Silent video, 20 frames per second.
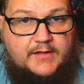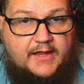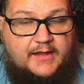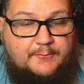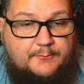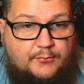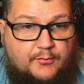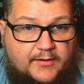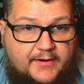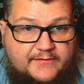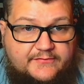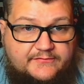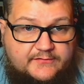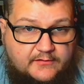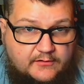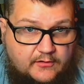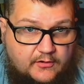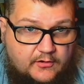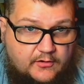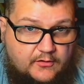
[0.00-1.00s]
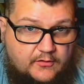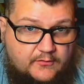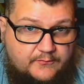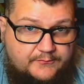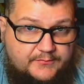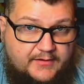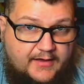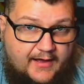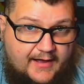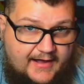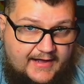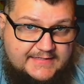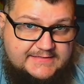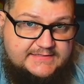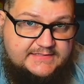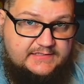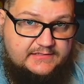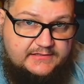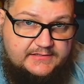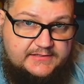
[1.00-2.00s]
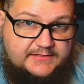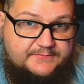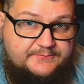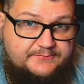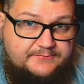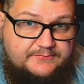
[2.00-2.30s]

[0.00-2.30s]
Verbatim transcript: and breaks the law constantly.